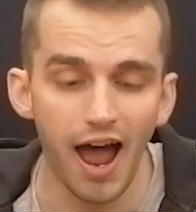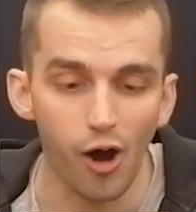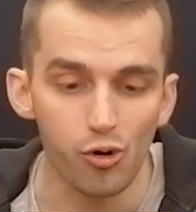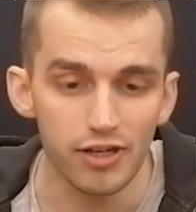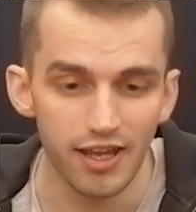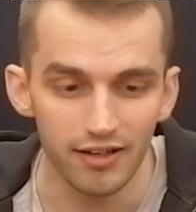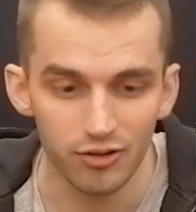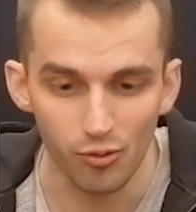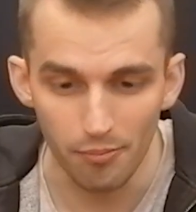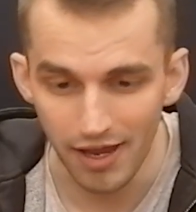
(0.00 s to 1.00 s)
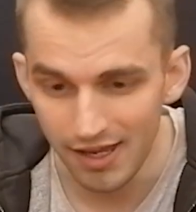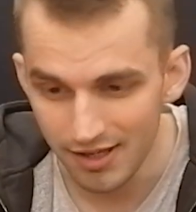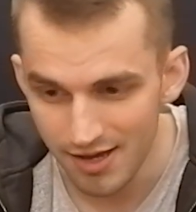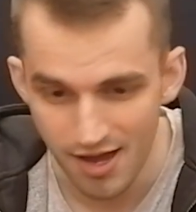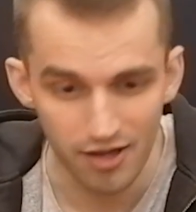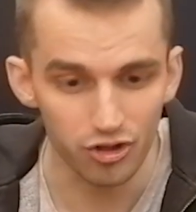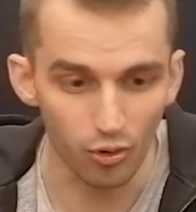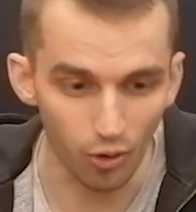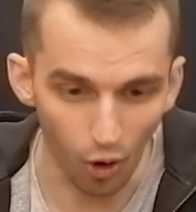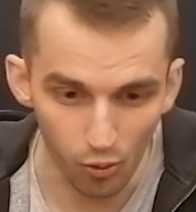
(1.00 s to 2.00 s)
How can you make
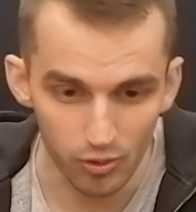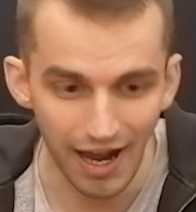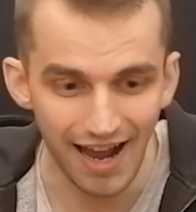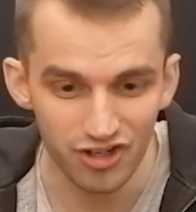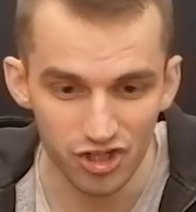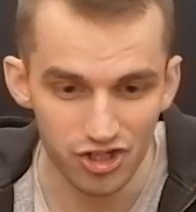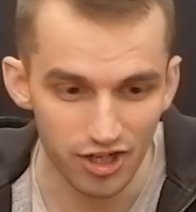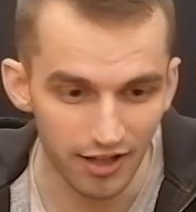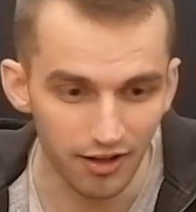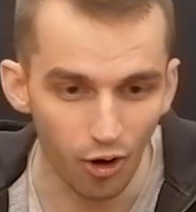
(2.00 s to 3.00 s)
your own hashish at